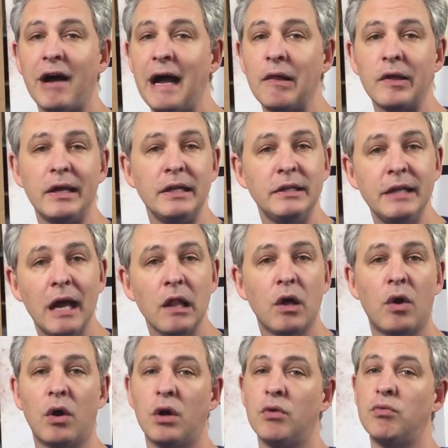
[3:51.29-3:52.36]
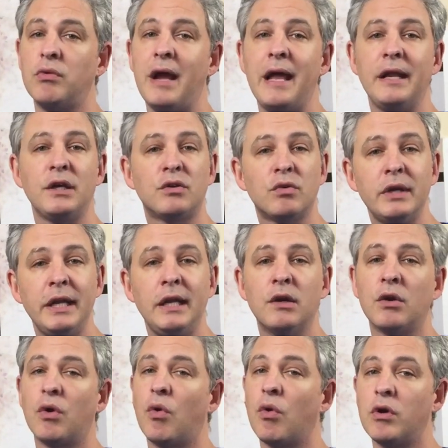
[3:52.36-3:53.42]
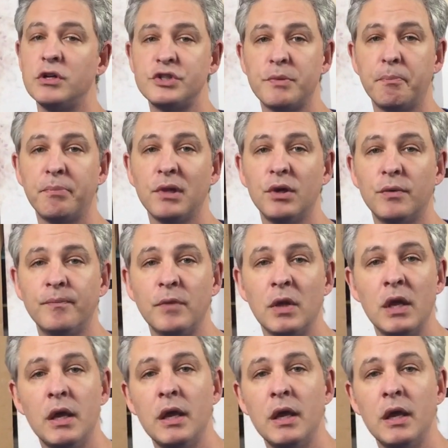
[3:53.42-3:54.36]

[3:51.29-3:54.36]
violet and yellow, or red and green, or orange and blue.